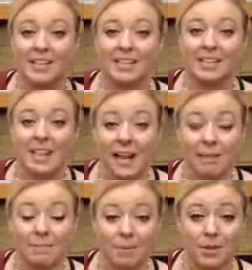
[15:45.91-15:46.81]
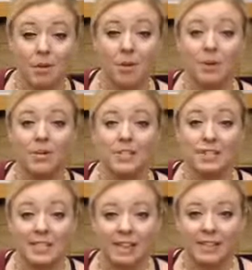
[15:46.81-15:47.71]
Tap your
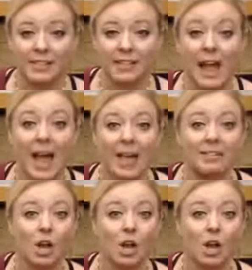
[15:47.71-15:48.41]
sticks as